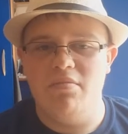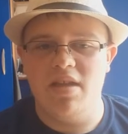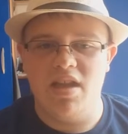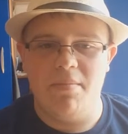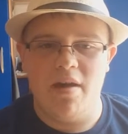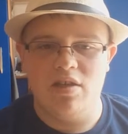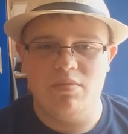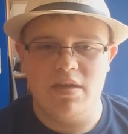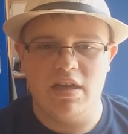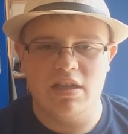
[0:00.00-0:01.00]
Minnie Mouse
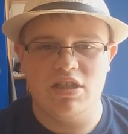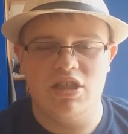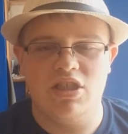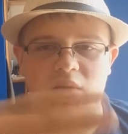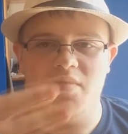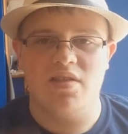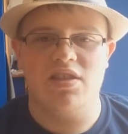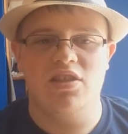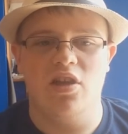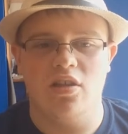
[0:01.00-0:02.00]
because she's
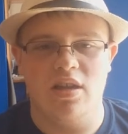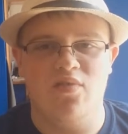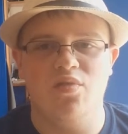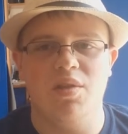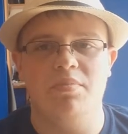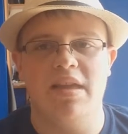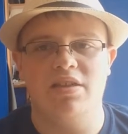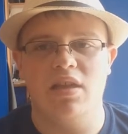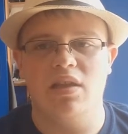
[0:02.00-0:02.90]
obviously not a fully fledged